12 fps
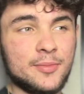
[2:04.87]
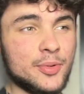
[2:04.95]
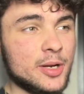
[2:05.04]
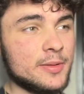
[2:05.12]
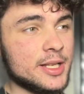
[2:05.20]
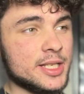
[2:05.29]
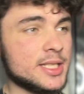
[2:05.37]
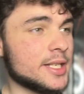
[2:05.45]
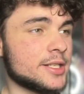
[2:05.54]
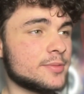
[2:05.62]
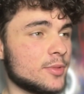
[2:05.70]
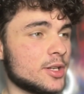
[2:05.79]
Probably like
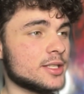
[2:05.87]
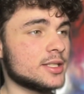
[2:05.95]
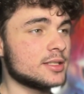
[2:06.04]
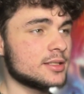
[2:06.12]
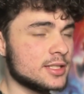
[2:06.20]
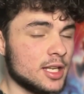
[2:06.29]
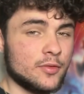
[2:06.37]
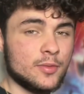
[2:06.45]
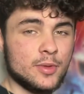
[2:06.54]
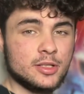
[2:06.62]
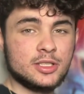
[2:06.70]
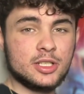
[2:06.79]
6 months, 7
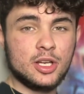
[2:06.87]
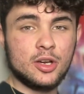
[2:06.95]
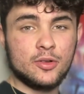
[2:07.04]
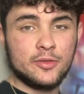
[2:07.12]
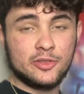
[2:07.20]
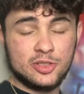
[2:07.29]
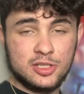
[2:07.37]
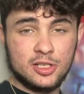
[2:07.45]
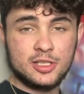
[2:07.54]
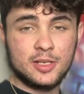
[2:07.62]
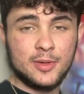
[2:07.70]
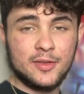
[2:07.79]
months ago. If you
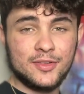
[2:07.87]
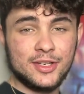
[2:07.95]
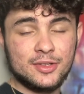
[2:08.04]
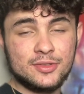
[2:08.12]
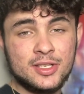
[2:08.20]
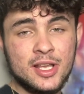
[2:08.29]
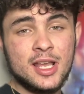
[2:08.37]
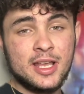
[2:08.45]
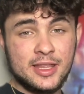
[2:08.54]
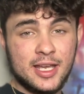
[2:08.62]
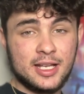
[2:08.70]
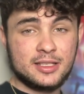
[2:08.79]
looked at my videos,
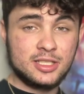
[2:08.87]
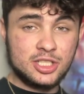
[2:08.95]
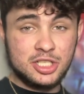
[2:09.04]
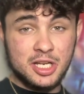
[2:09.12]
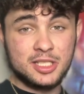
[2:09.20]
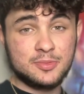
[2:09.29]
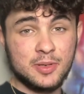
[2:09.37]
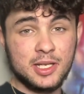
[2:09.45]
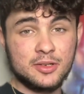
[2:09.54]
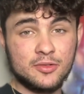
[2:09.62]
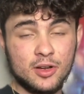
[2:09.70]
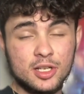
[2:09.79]
that's chest
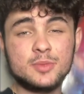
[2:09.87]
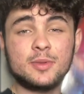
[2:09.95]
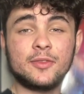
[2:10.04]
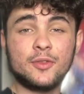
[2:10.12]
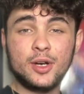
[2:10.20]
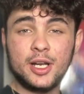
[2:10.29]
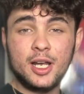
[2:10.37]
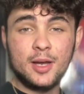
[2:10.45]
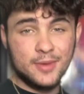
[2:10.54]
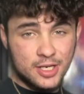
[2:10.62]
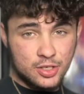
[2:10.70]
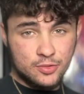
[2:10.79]
pink rods before I got
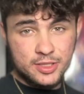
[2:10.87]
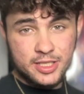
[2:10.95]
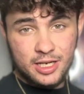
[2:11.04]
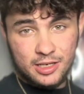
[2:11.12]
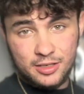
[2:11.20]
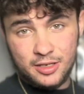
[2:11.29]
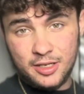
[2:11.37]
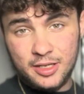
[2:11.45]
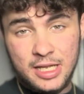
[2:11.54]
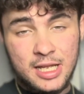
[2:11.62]
my newest haircut.